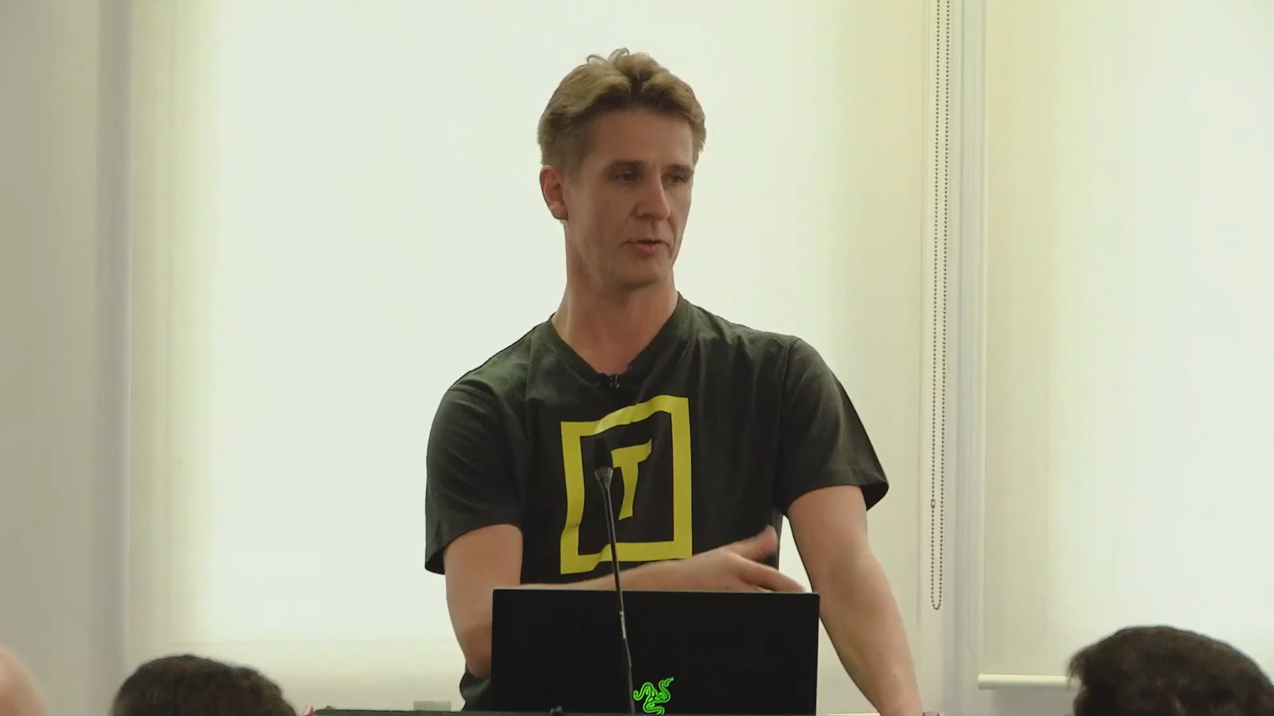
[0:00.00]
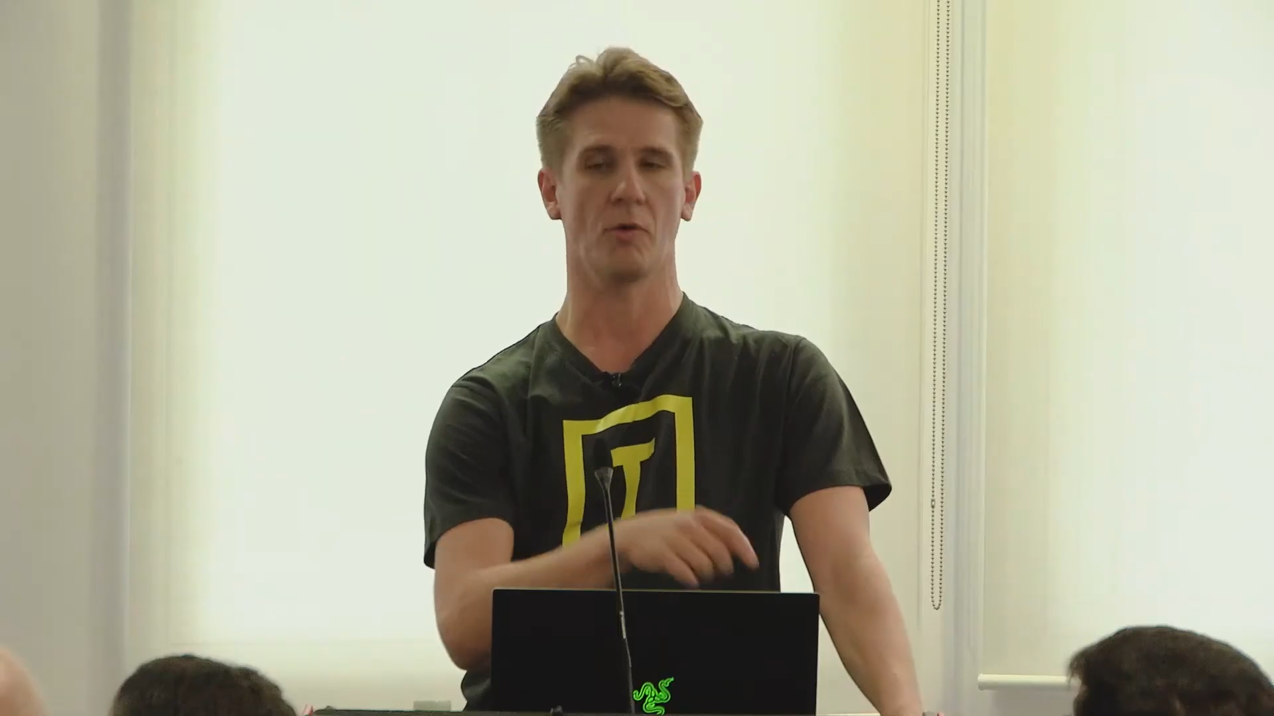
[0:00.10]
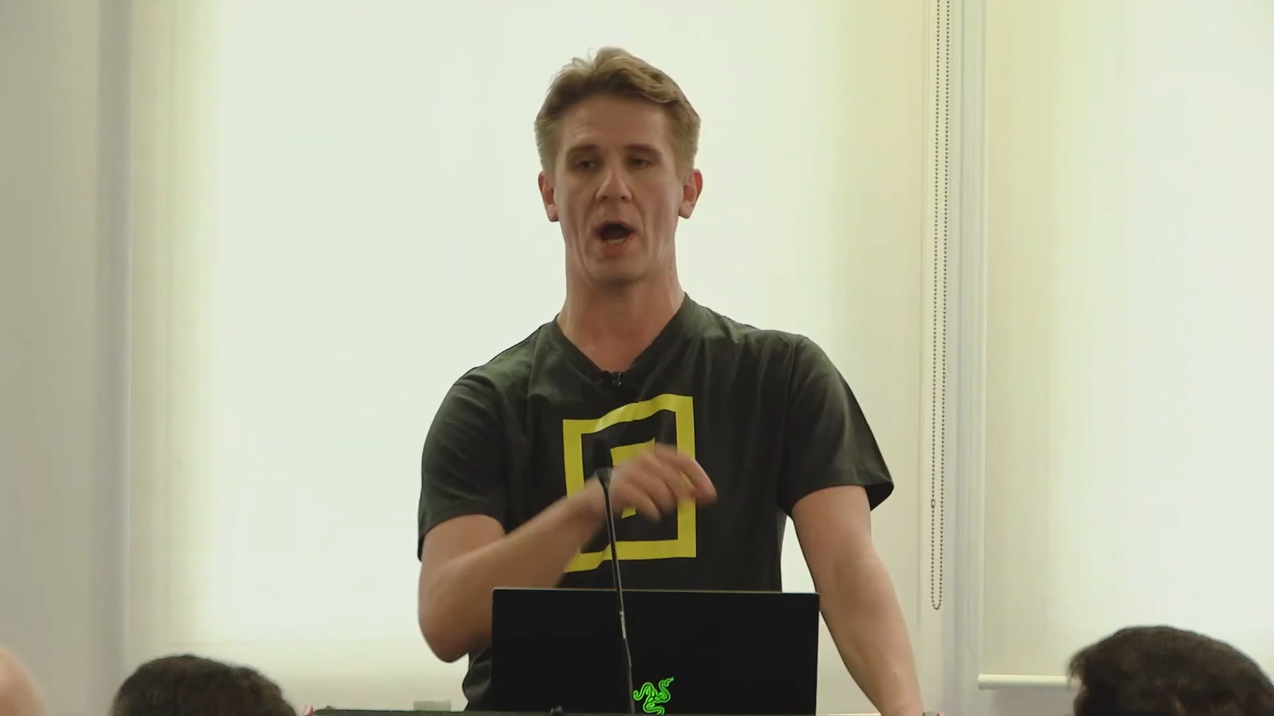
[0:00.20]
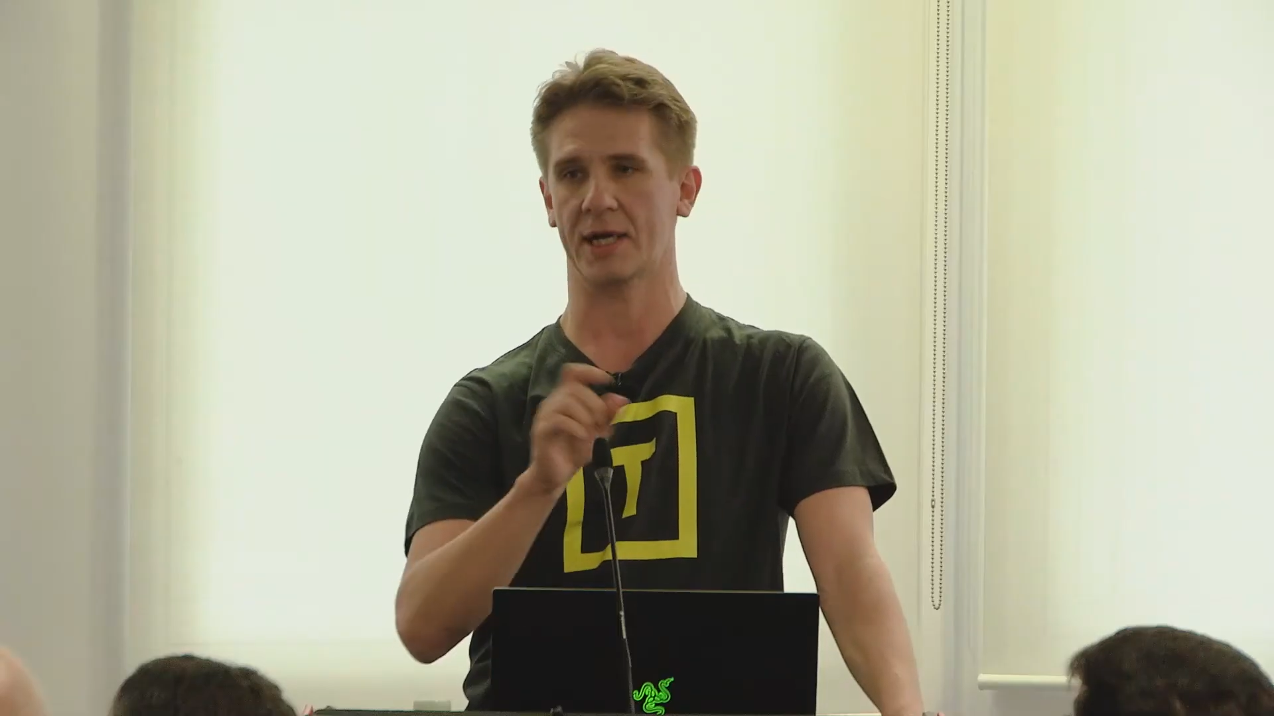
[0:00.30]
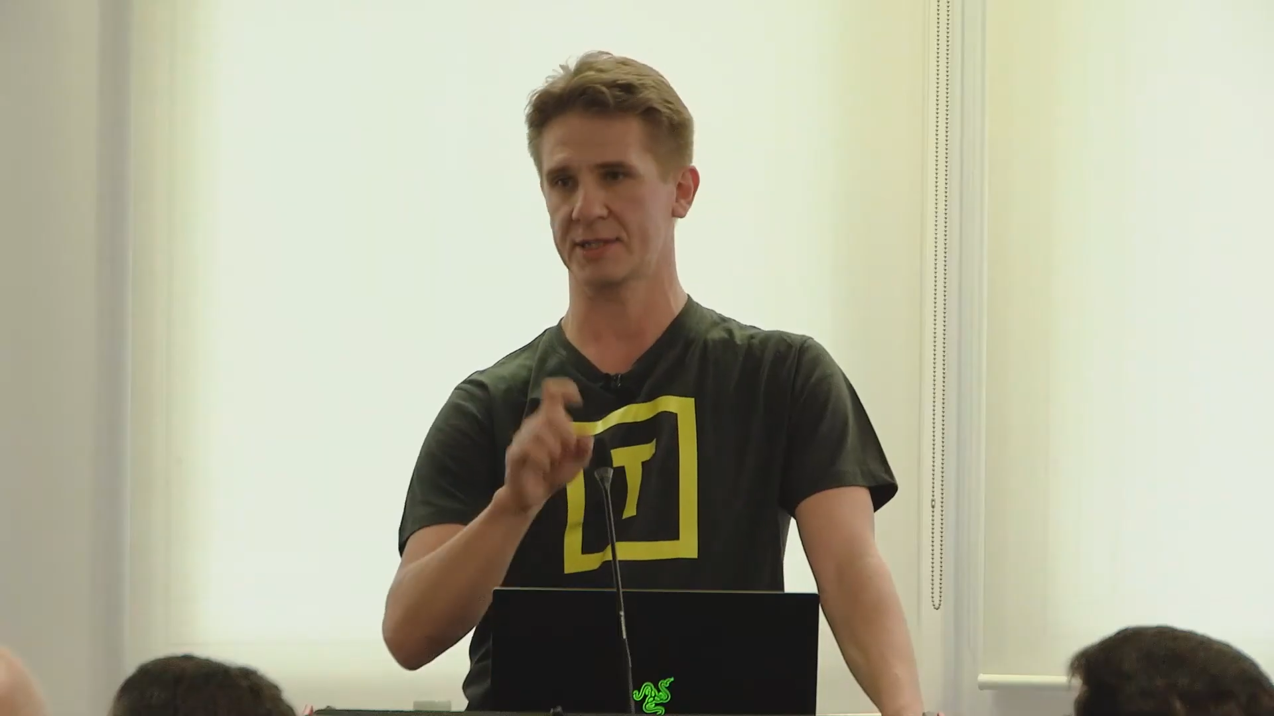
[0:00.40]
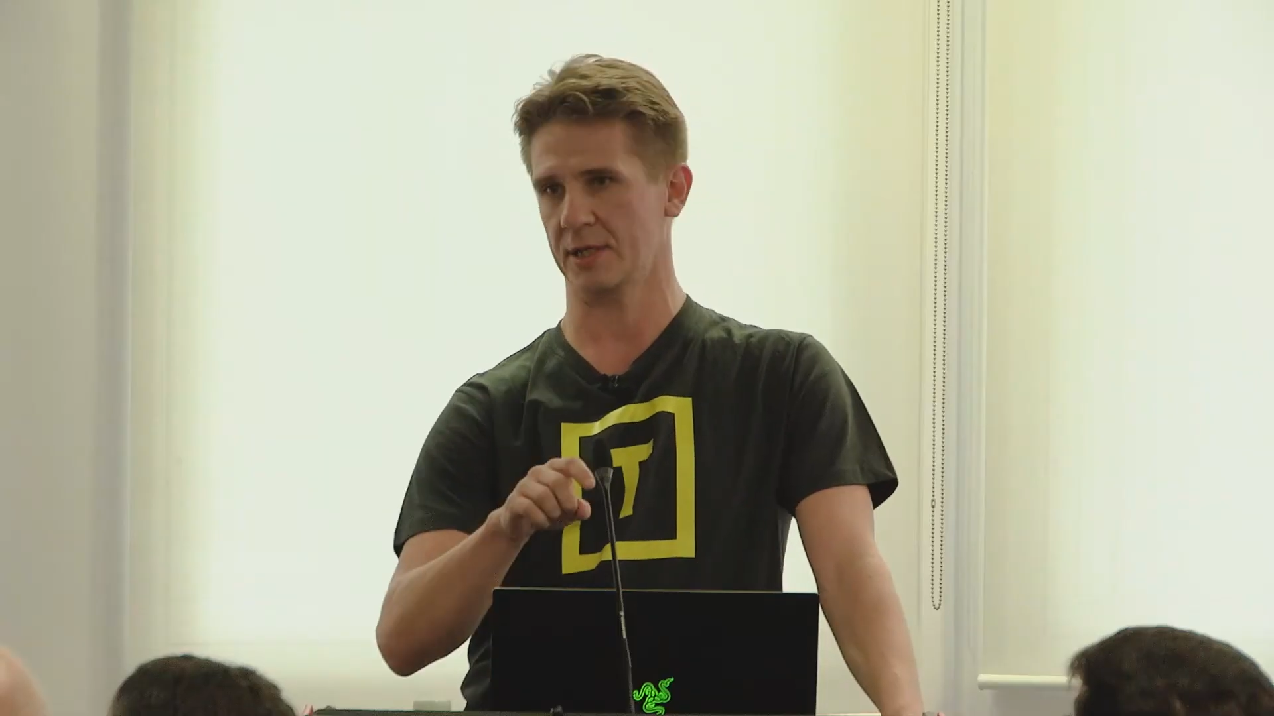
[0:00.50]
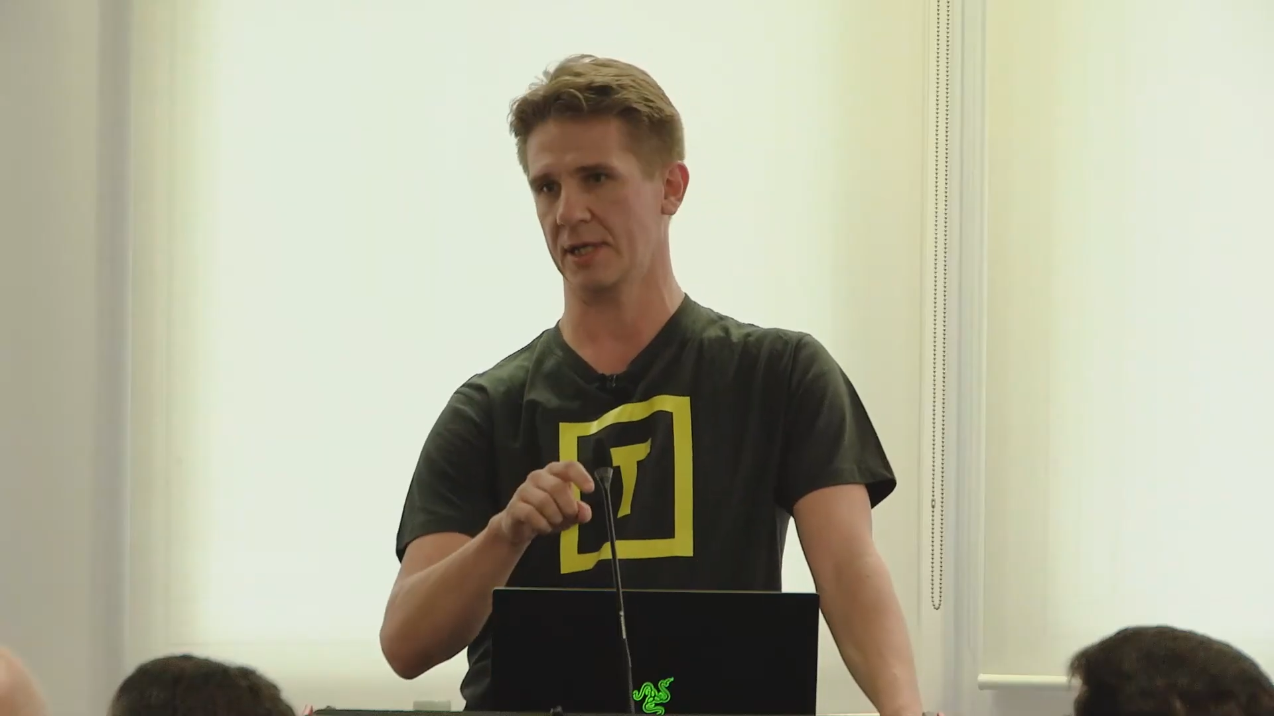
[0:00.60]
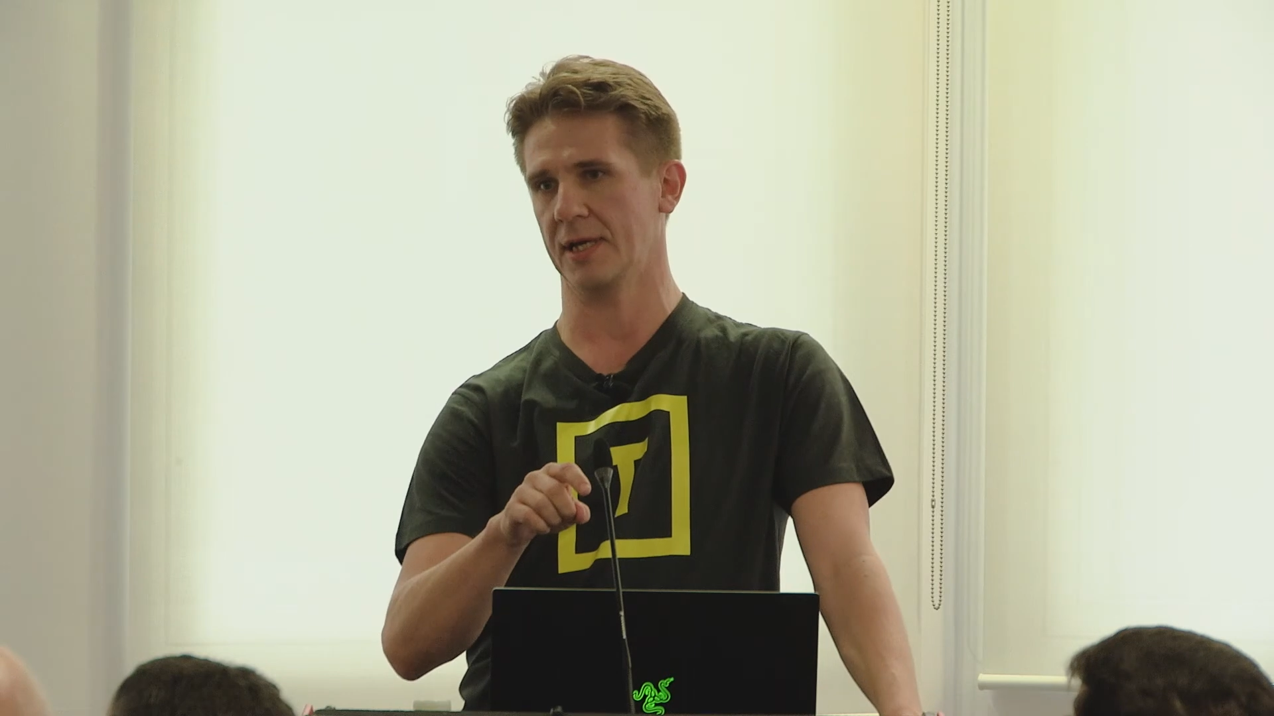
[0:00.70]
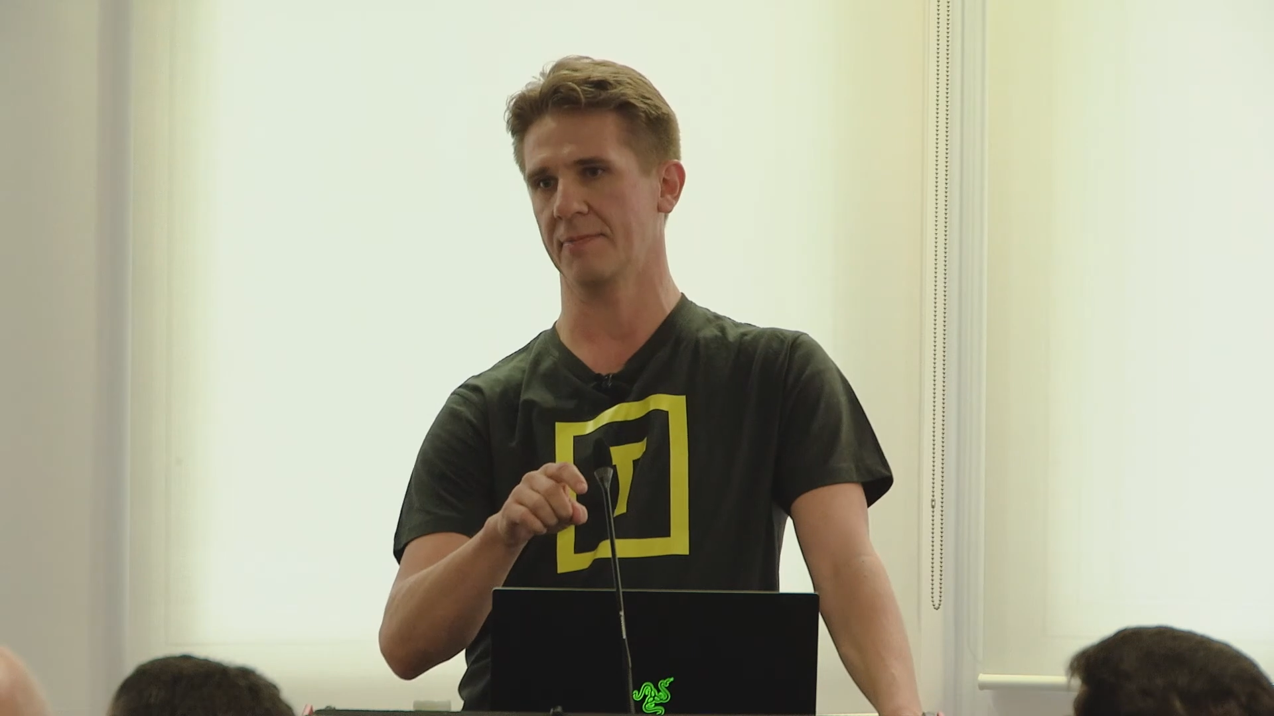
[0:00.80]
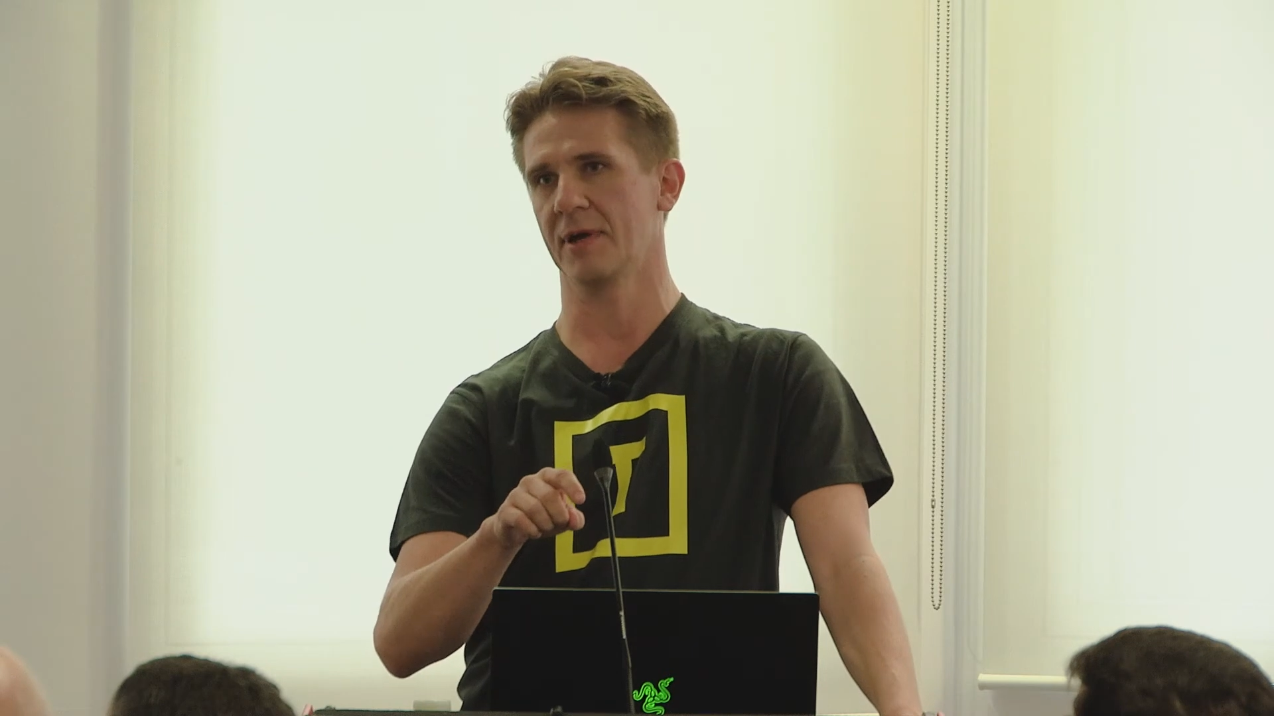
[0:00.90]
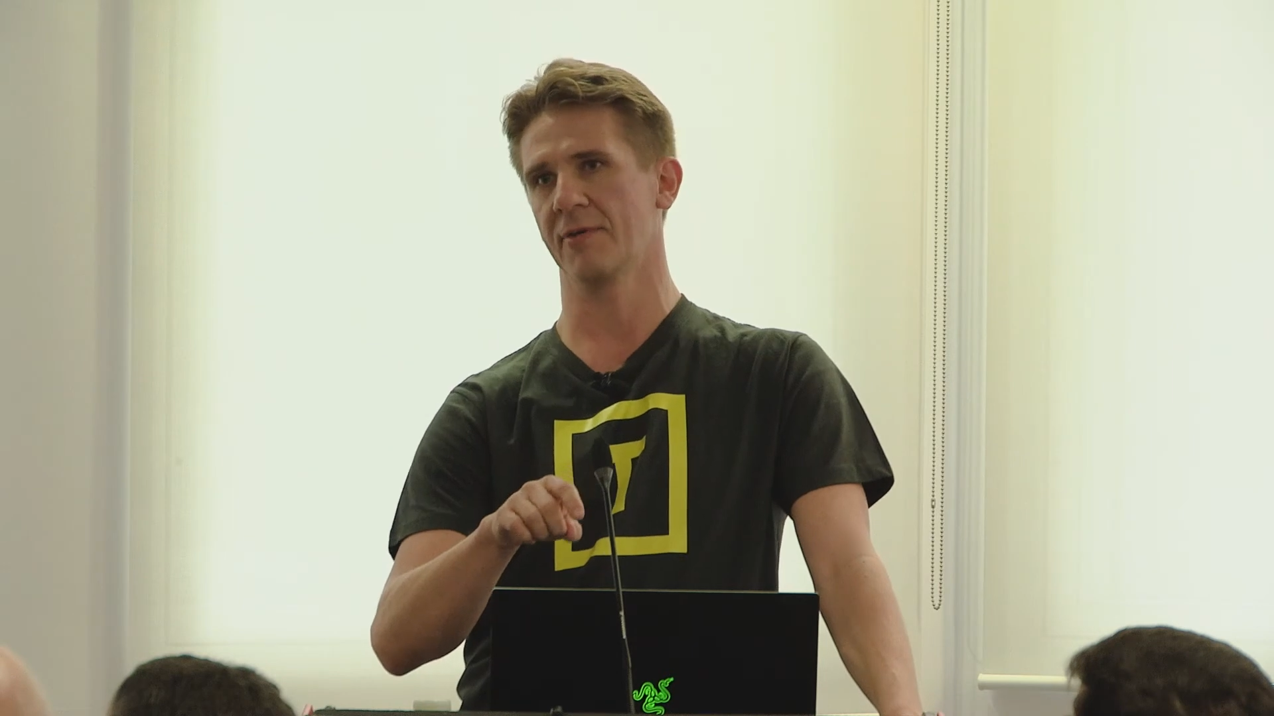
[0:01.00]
who actually